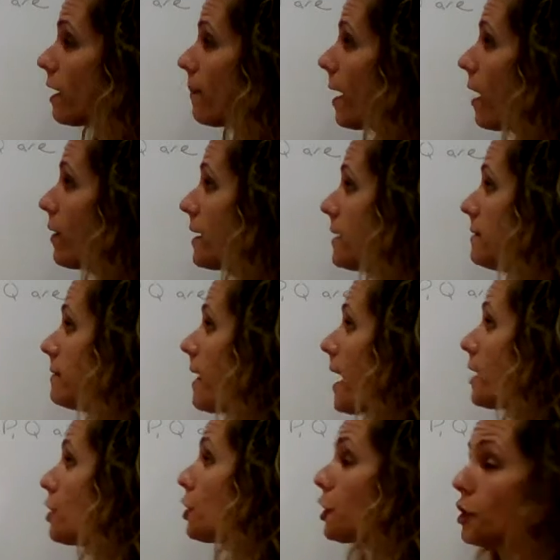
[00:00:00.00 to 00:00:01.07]
about is
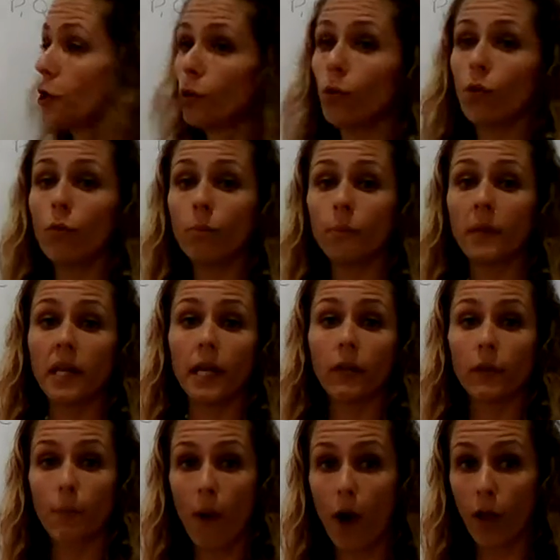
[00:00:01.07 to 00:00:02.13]
that q, meaning the
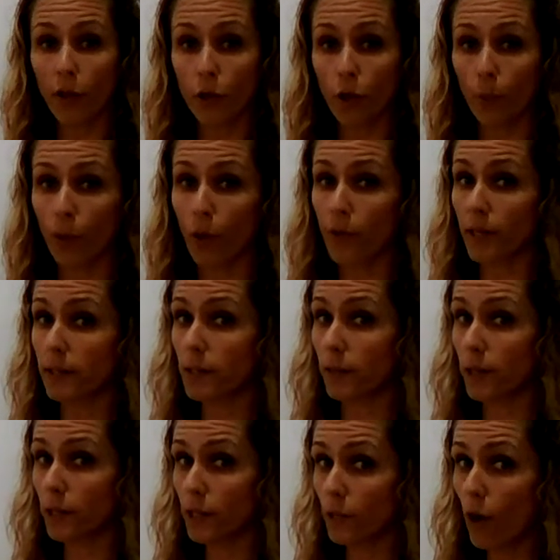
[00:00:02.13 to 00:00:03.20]
polynomial that's in
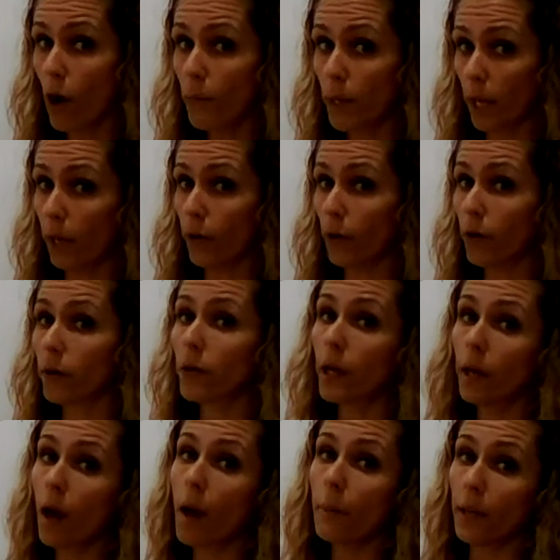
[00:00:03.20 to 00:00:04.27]
the denominator,
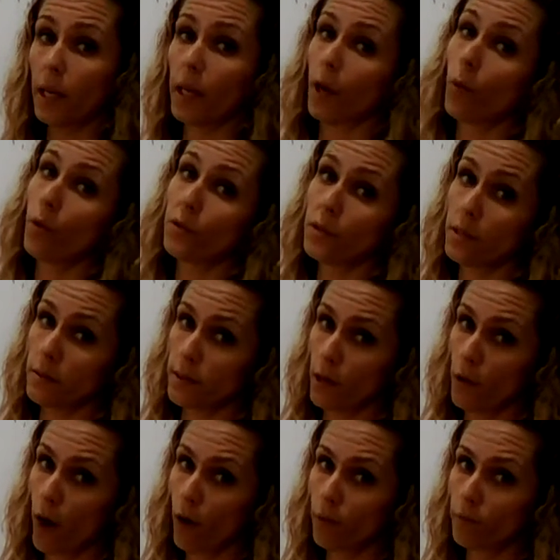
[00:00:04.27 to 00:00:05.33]
cannot be equal to
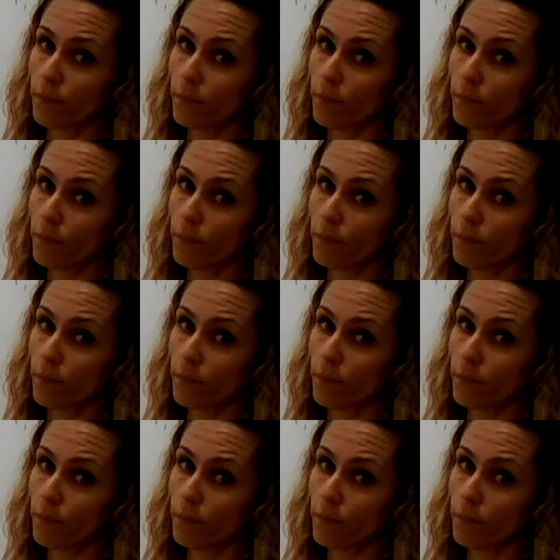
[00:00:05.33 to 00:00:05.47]
0.